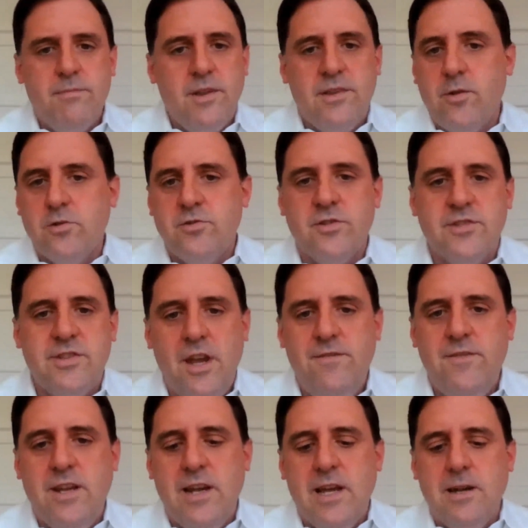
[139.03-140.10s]
the social
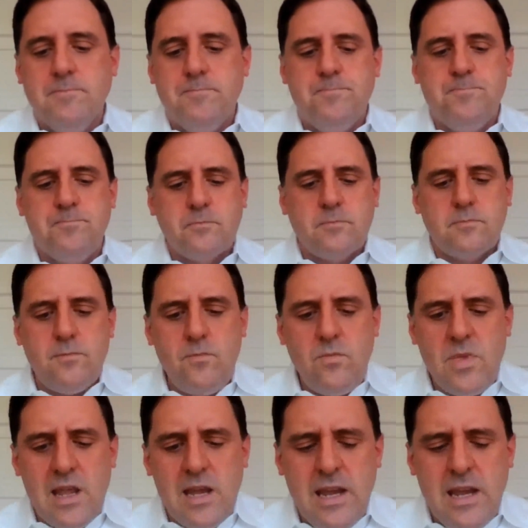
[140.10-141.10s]
safety net.